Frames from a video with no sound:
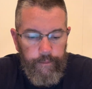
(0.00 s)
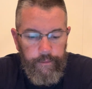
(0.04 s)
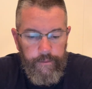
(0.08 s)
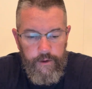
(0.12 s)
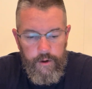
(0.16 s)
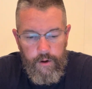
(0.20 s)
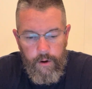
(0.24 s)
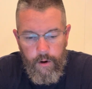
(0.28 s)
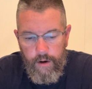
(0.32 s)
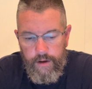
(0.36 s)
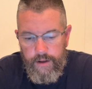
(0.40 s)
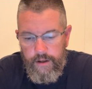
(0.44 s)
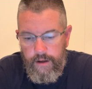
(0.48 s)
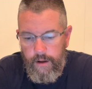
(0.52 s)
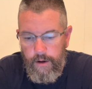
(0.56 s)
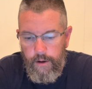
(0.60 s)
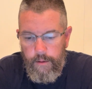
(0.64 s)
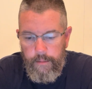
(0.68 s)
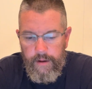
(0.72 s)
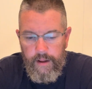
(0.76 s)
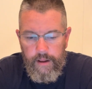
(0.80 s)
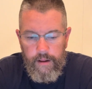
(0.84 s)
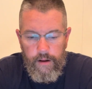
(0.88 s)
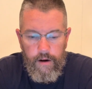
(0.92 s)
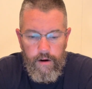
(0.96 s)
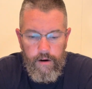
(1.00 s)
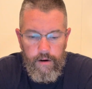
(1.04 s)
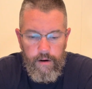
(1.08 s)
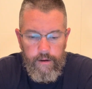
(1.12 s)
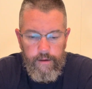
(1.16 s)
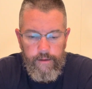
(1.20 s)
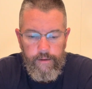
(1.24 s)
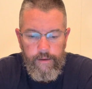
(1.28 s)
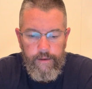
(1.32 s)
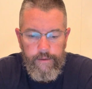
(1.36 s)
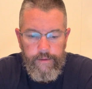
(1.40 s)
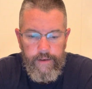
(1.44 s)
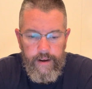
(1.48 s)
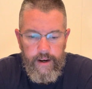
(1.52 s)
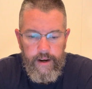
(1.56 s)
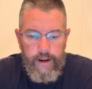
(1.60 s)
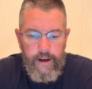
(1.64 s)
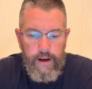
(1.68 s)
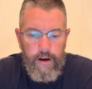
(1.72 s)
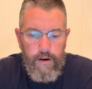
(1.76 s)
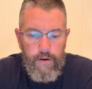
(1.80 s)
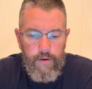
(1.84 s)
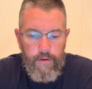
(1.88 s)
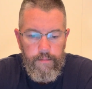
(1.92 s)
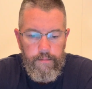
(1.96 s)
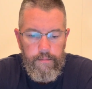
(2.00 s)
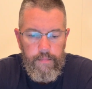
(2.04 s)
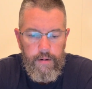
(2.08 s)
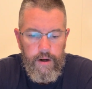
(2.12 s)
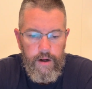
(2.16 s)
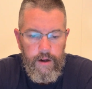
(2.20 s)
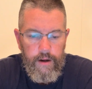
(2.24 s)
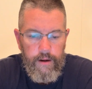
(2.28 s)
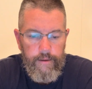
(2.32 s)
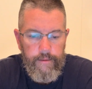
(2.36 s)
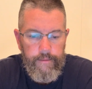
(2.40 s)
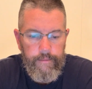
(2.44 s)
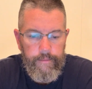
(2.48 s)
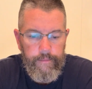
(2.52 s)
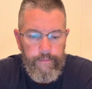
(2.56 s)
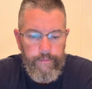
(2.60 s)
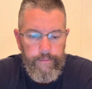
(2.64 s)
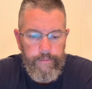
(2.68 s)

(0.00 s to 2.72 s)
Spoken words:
Sorry it's a little bit longer of a video, but